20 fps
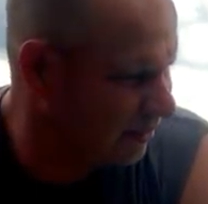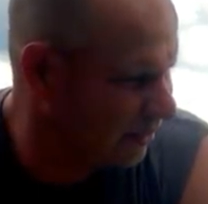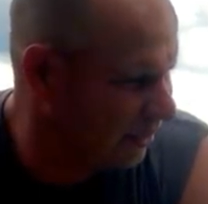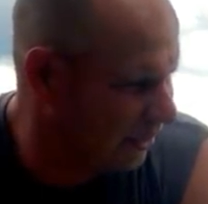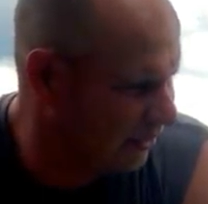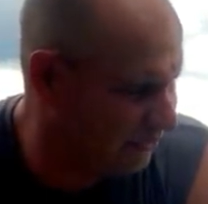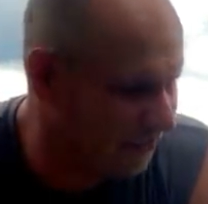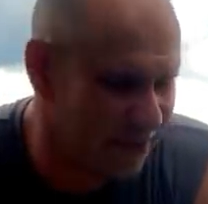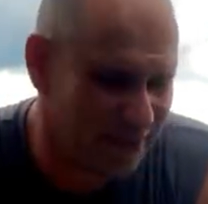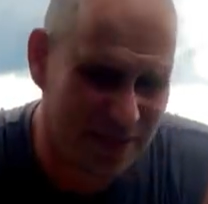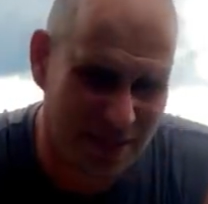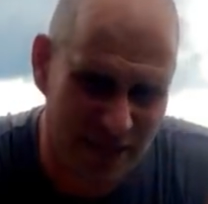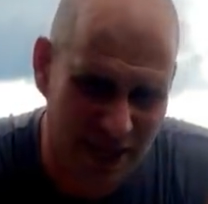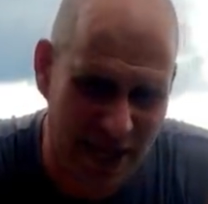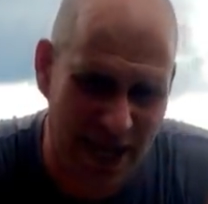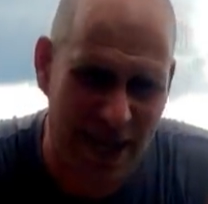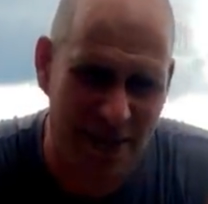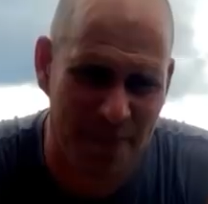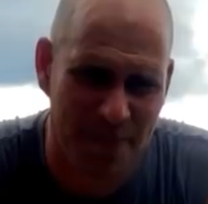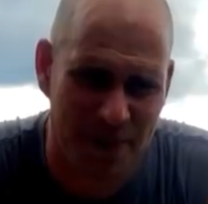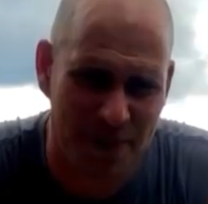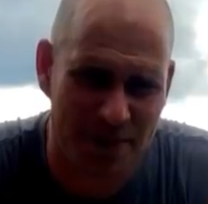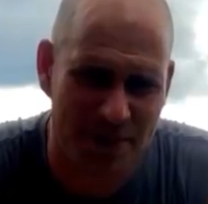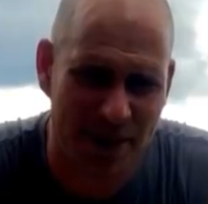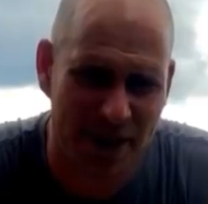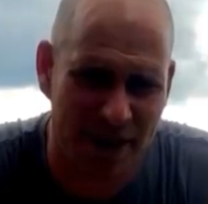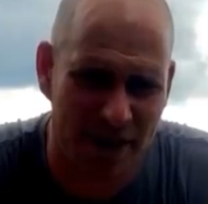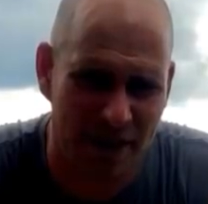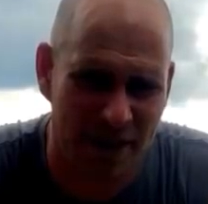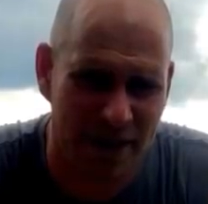If this can happen to
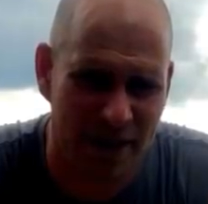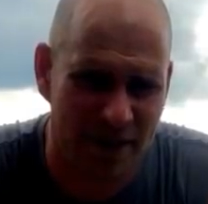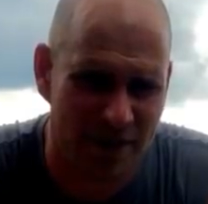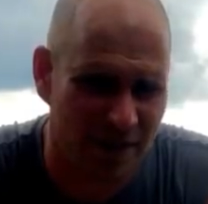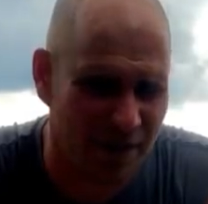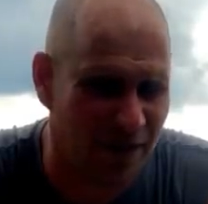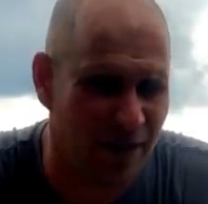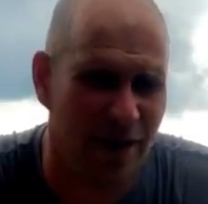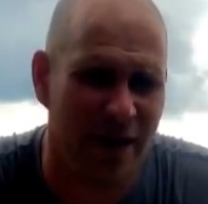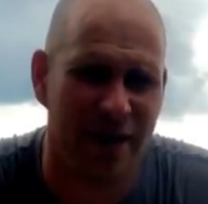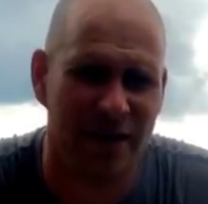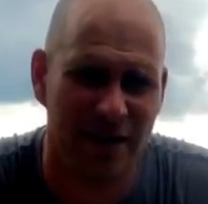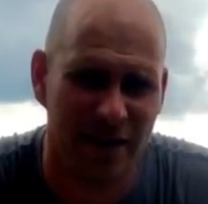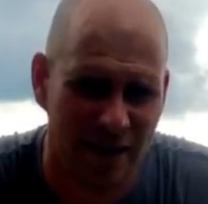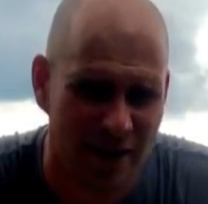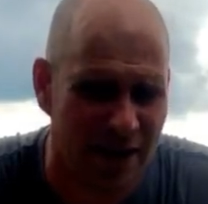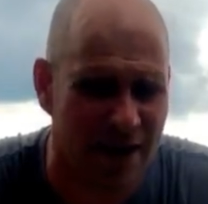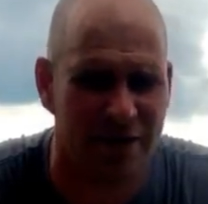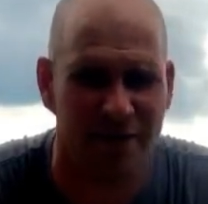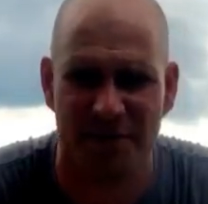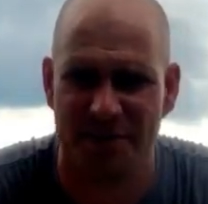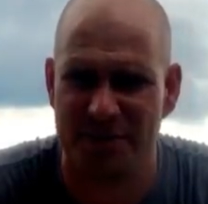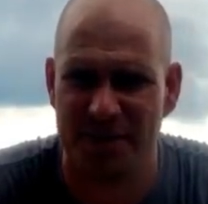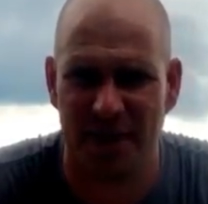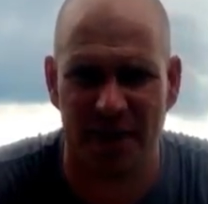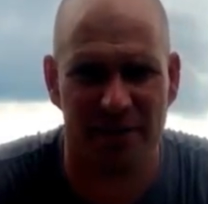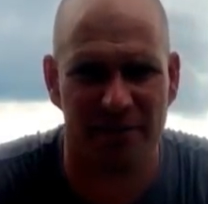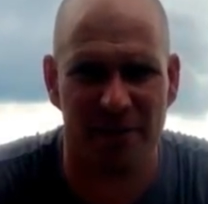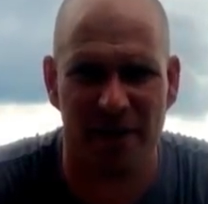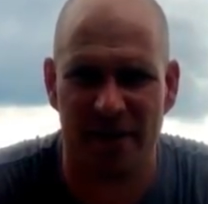Jerry, there ain't none of us
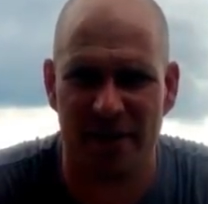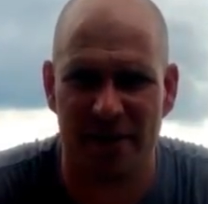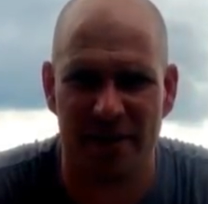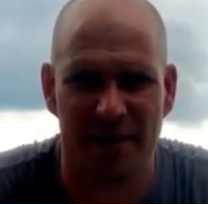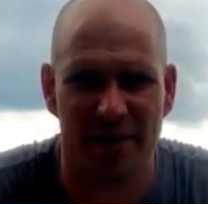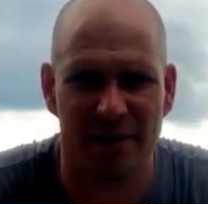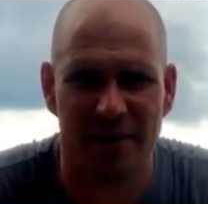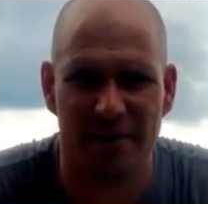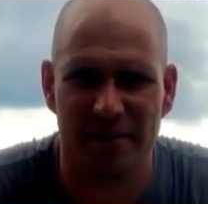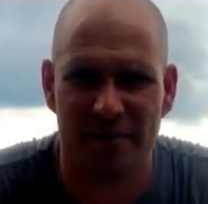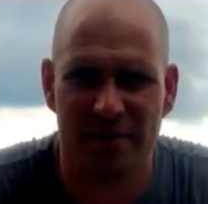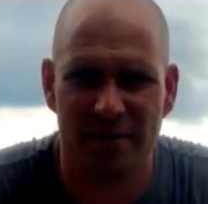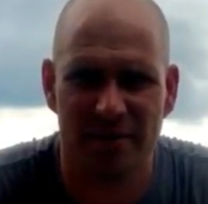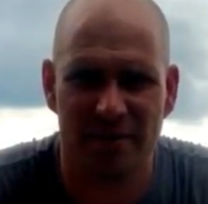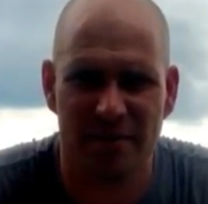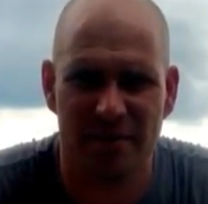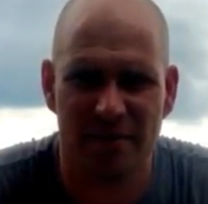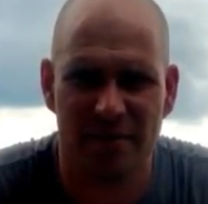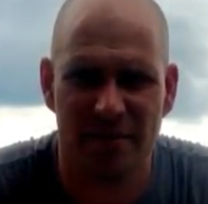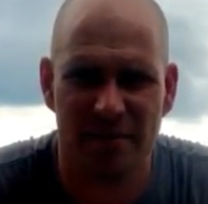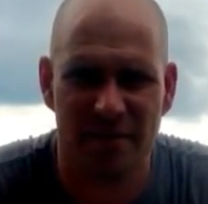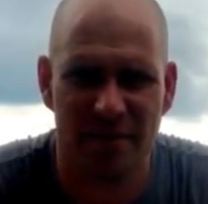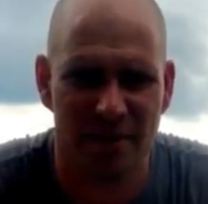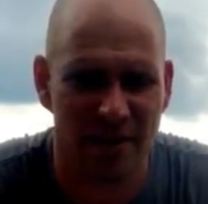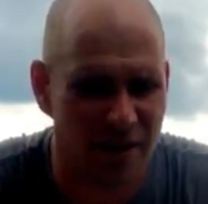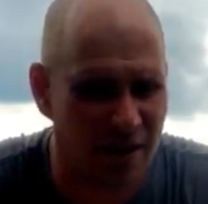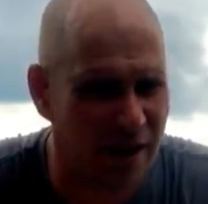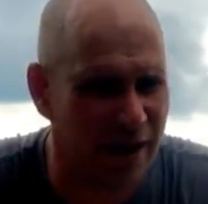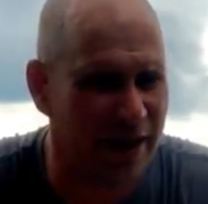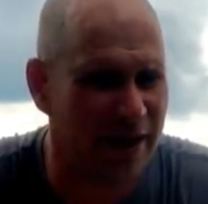safe out there.
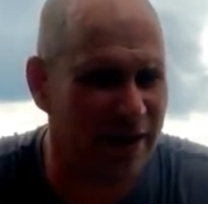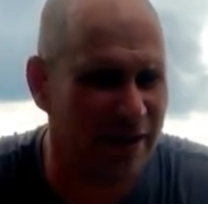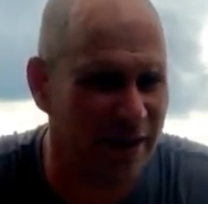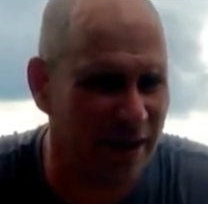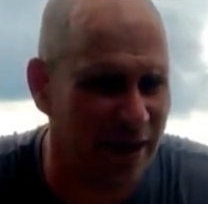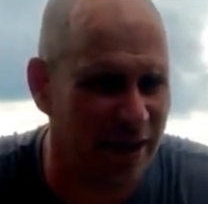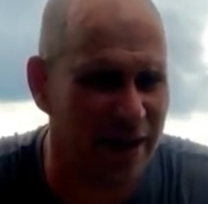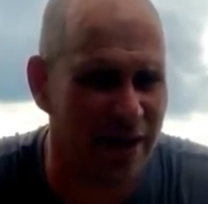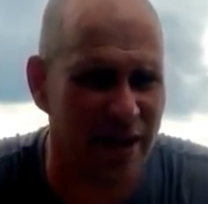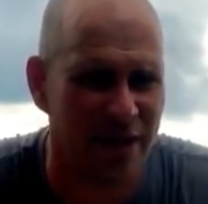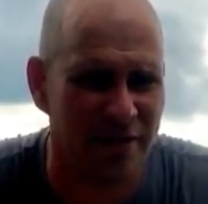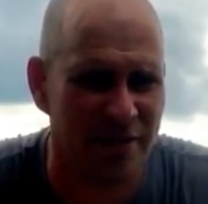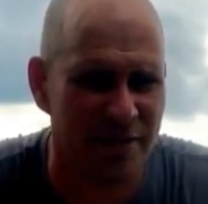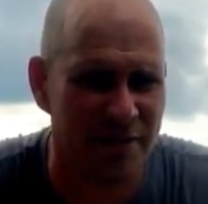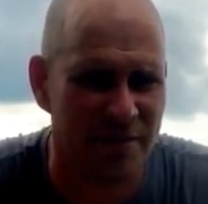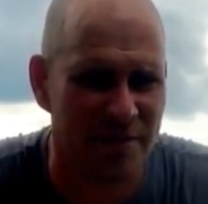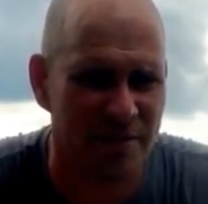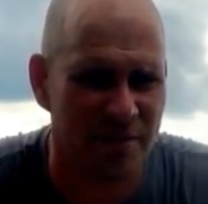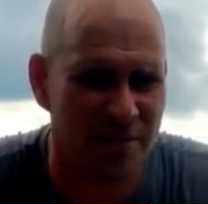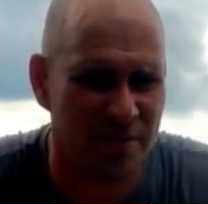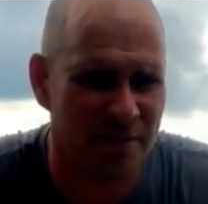There ain't none of us